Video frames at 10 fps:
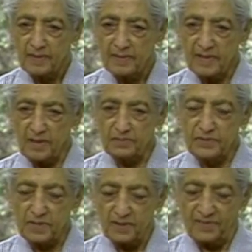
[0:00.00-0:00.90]
The
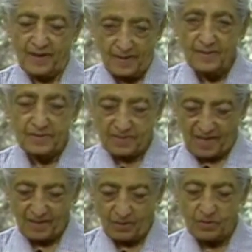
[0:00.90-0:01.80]
observer,
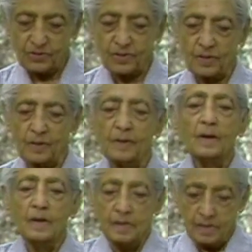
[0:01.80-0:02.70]
psychologically,
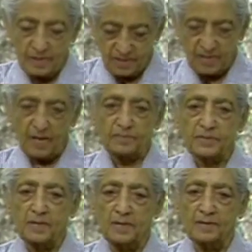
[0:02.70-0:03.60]
is the
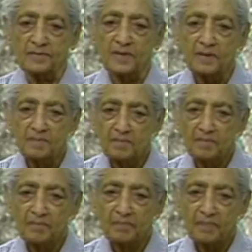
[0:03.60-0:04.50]
observed.
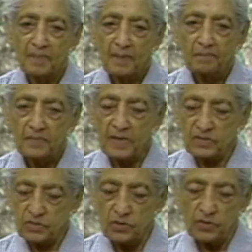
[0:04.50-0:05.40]
There
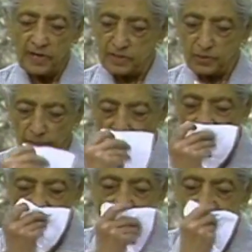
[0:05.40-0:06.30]
is no
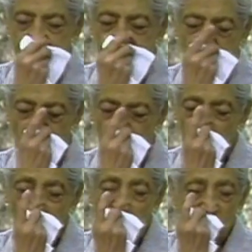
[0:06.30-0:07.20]
experience
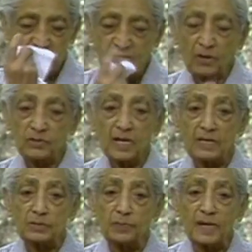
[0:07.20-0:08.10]
without the
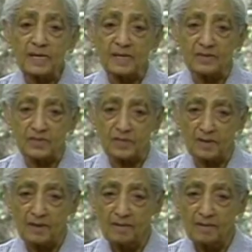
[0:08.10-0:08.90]
experiencer.